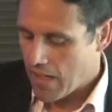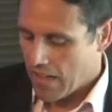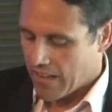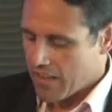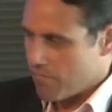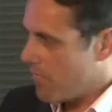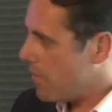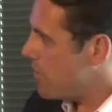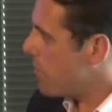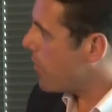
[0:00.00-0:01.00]

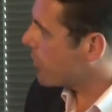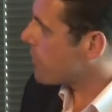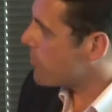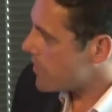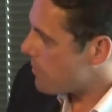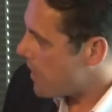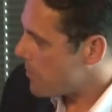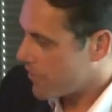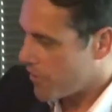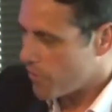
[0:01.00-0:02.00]
Again, most government
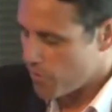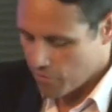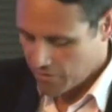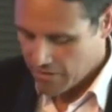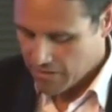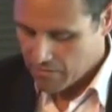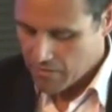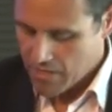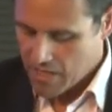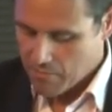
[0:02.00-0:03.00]
departments don't use their
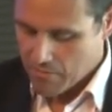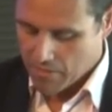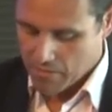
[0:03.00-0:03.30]
um,